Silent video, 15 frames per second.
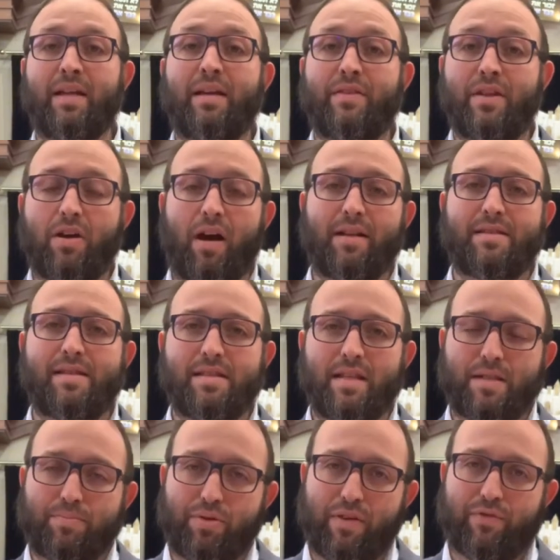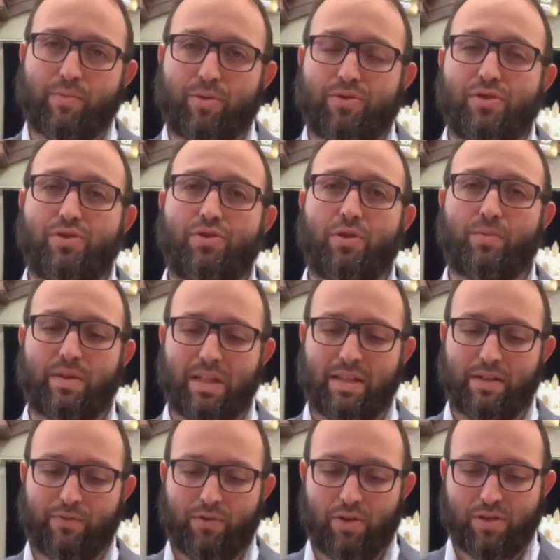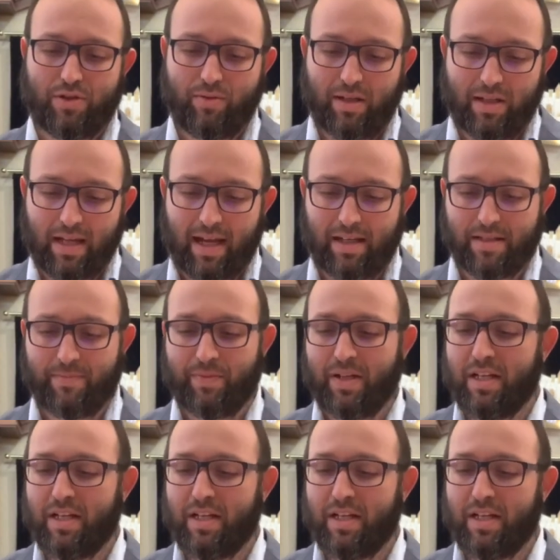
The answer is it's preferable to do it within the first 3 days.